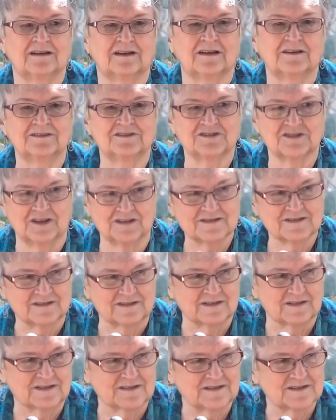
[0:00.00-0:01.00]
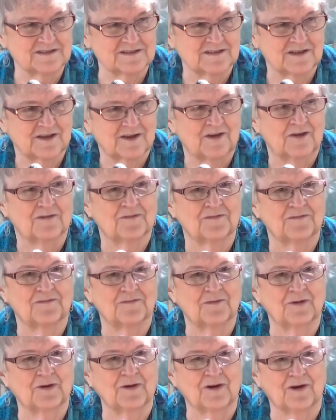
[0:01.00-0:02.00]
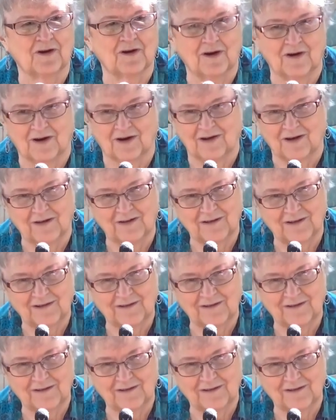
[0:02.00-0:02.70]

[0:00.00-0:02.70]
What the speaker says: and justice for all.